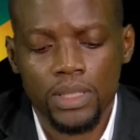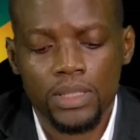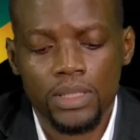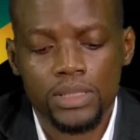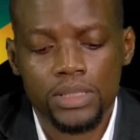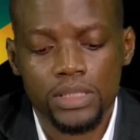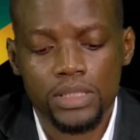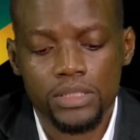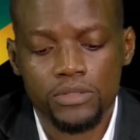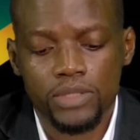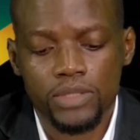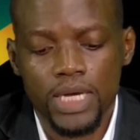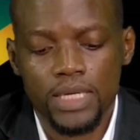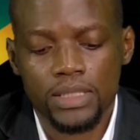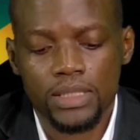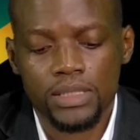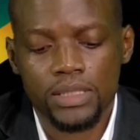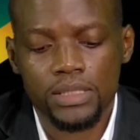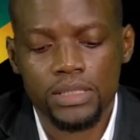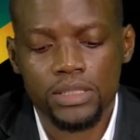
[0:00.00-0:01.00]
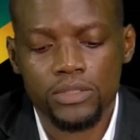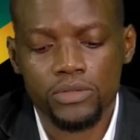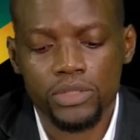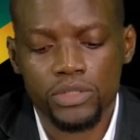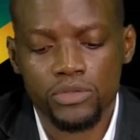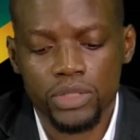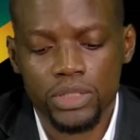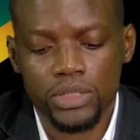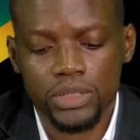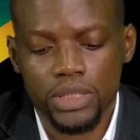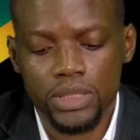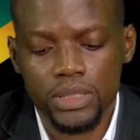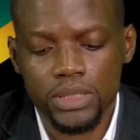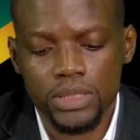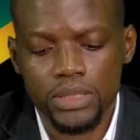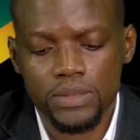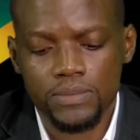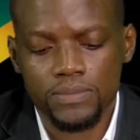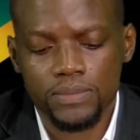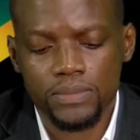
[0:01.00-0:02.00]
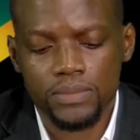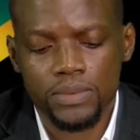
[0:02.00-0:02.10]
Since relaxing the restrictions,